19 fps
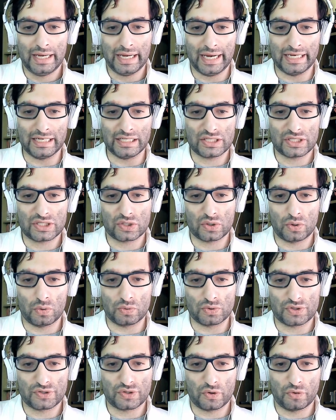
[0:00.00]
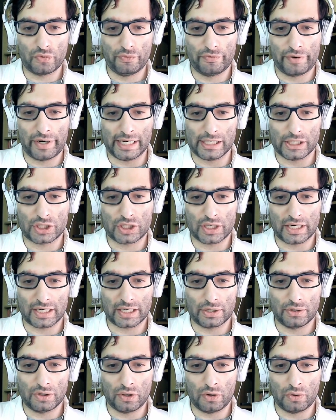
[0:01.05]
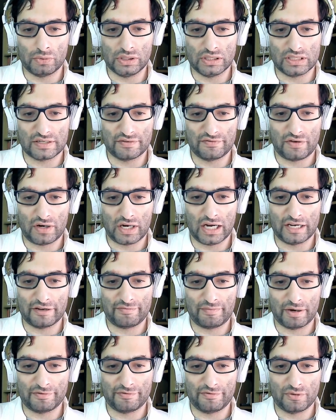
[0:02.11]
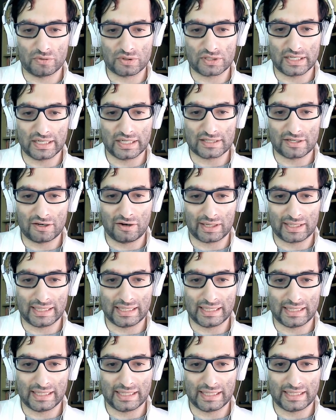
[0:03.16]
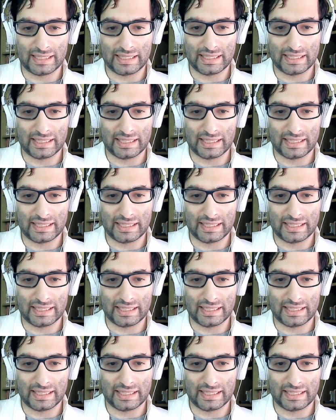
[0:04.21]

A soul so wrenched that it could only survive by flaunting its ugliness.